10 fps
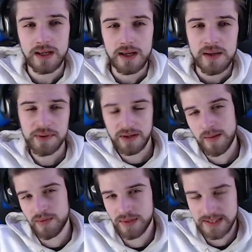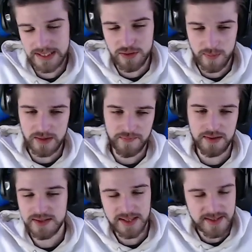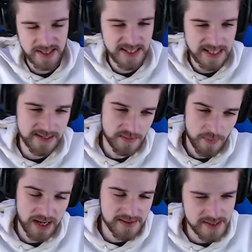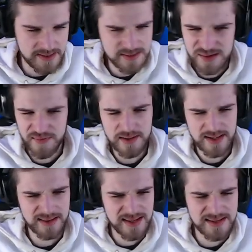But I remember when it did come out first and I seen things in magazines and stuff, I was like, this